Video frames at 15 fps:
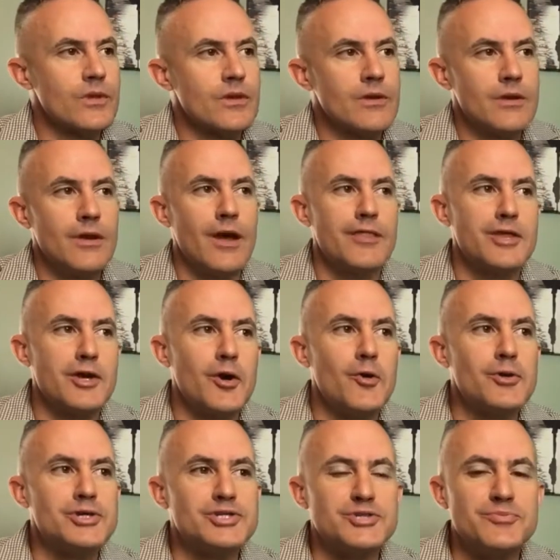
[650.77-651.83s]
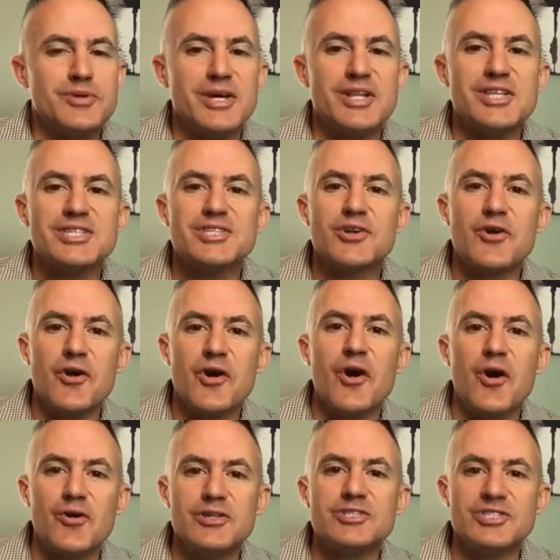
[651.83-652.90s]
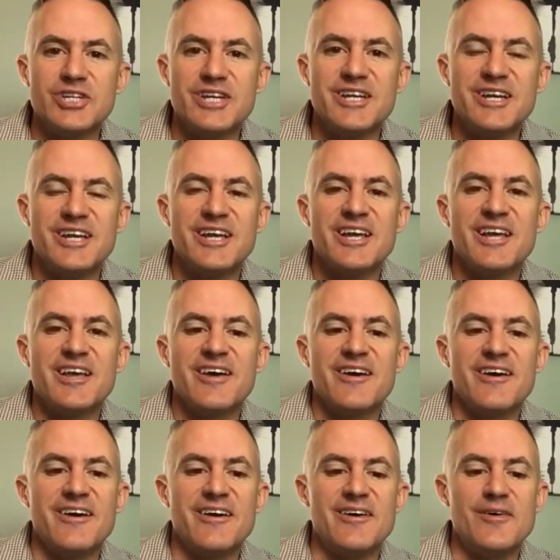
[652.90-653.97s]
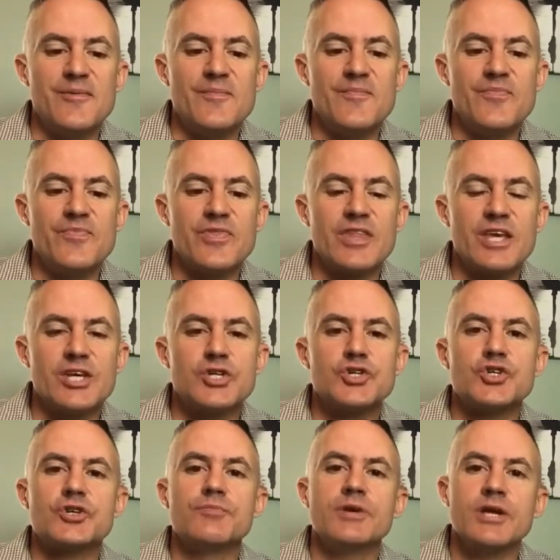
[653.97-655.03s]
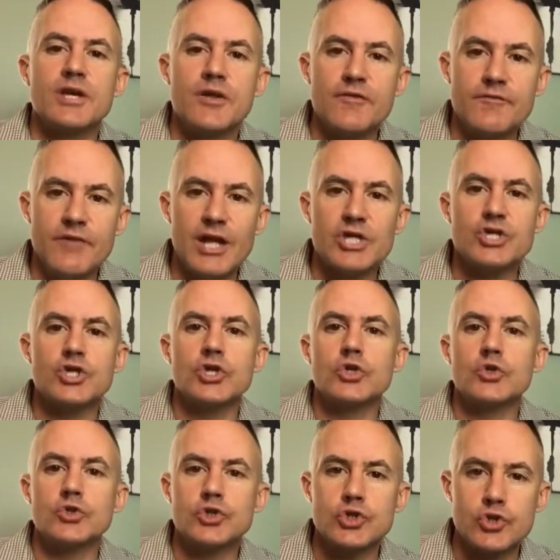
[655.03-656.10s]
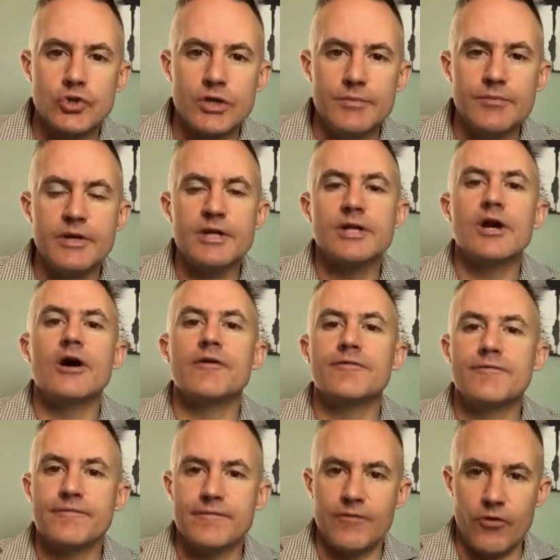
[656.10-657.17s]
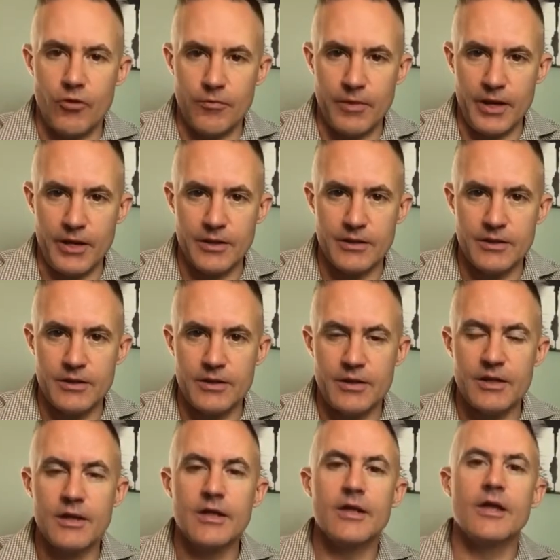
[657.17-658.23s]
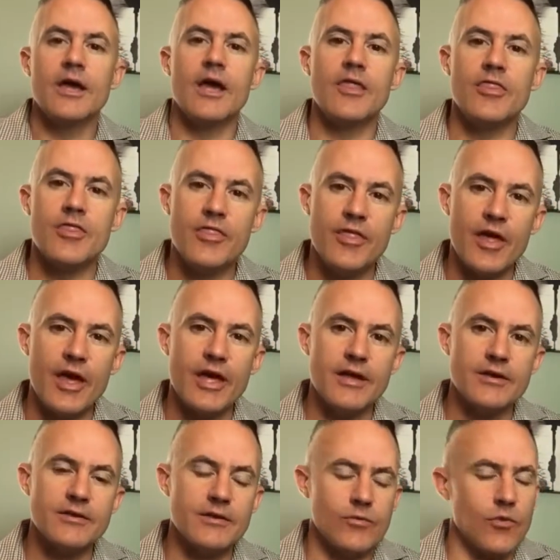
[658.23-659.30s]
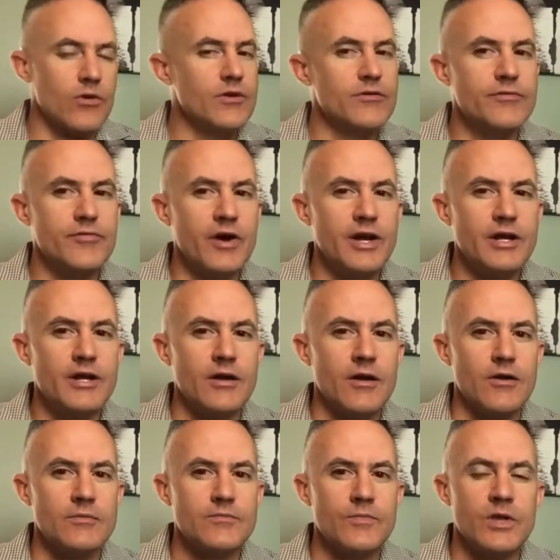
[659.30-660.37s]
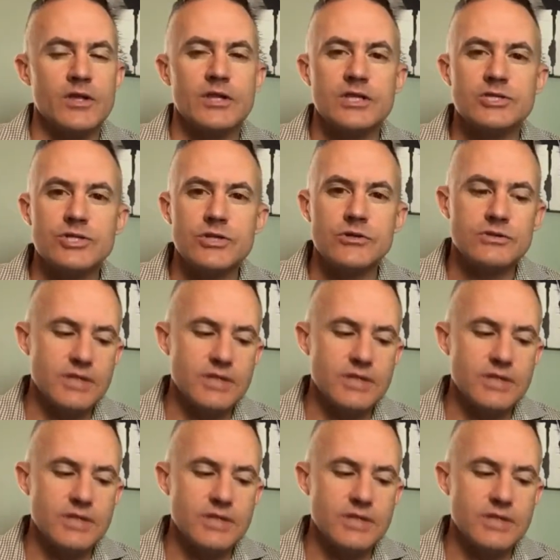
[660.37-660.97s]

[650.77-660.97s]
least in oncology, it should be conventional treatment affirming. And then we're in a fight here. Let's use